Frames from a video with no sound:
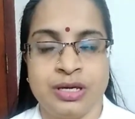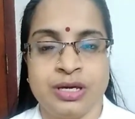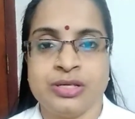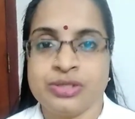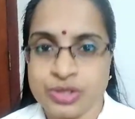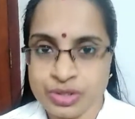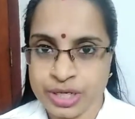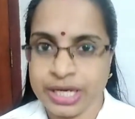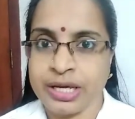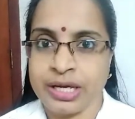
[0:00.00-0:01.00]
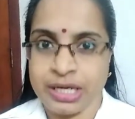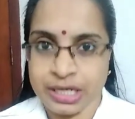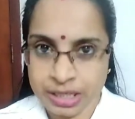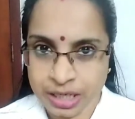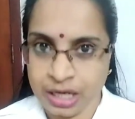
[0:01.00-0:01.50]
So today
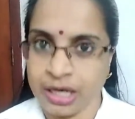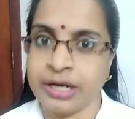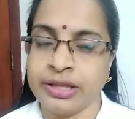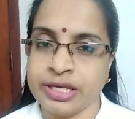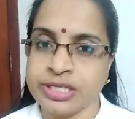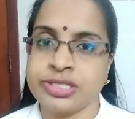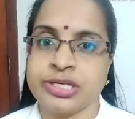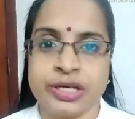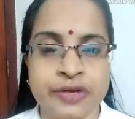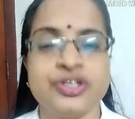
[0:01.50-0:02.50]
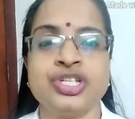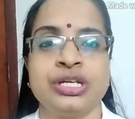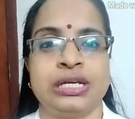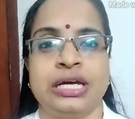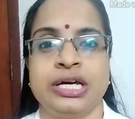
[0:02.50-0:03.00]
in this revision
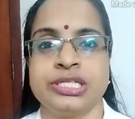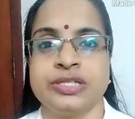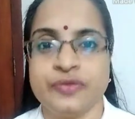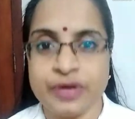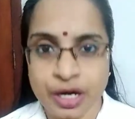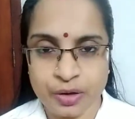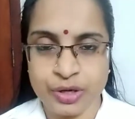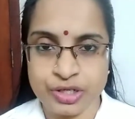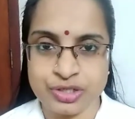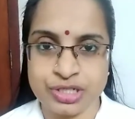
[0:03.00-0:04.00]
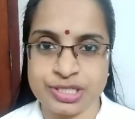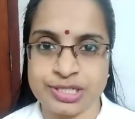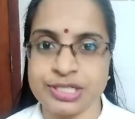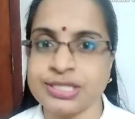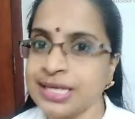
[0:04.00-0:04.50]
class we are going to
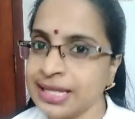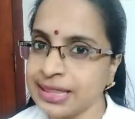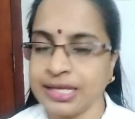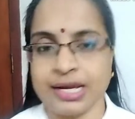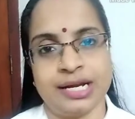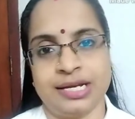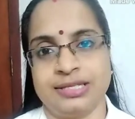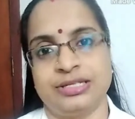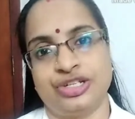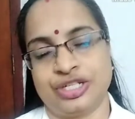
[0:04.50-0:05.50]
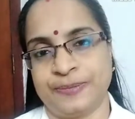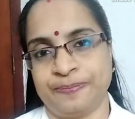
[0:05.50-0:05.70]
discuss the writing session.